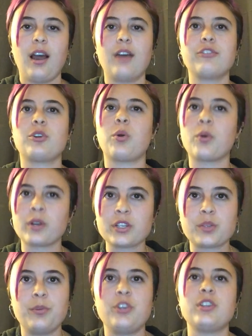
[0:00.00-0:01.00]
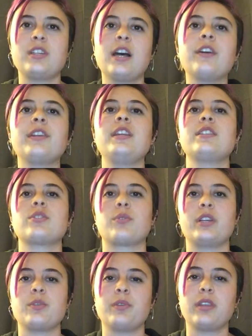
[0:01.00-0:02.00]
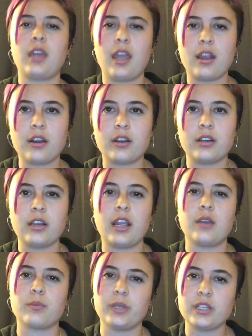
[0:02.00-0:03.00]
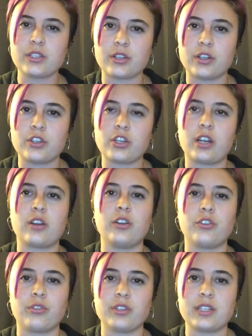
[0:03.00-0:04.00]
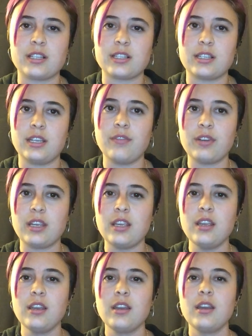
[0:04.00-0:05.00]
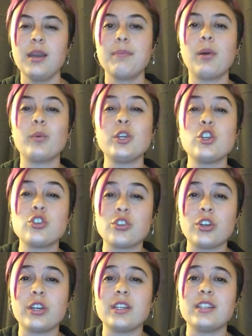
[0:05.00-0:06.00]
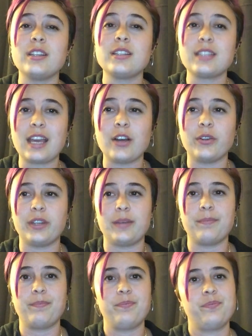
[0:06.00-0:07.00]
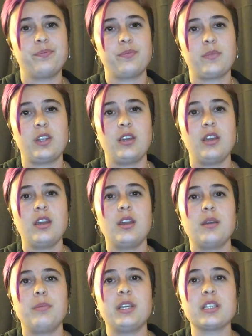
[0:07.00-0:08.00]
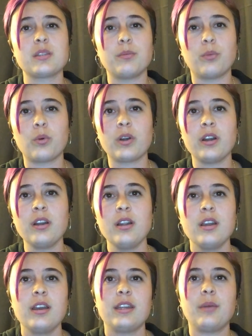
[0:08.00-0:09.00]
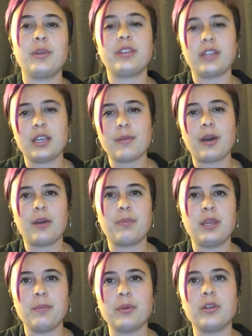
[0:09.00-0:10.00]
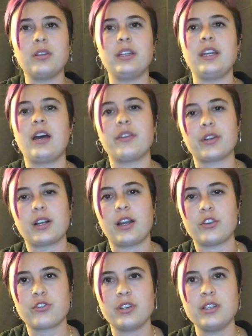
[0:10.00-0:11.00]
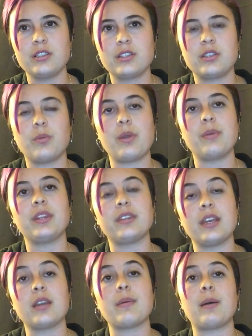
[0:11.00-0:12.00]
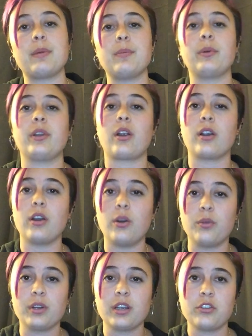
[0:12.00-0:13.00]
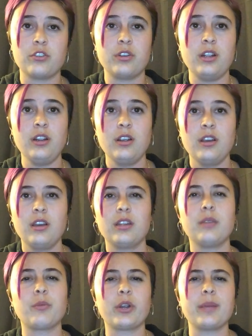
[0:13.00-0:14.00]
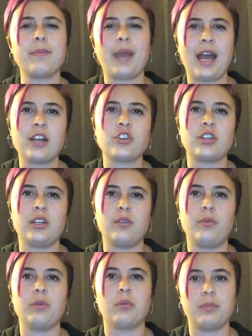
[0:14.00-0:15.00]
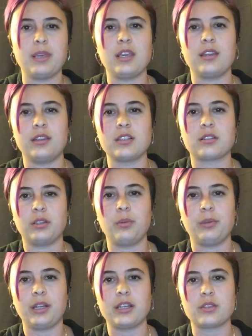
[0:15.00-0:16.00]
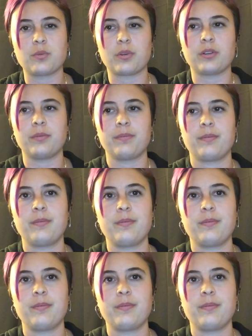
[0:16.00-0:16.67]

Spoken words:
Of course, we should tell these stories with care and research and cultural sensitivity, but we should tell them. Because the more that we think about people in other countries, the way we think about people in our own country, the more compassionate we will be in this globalized world.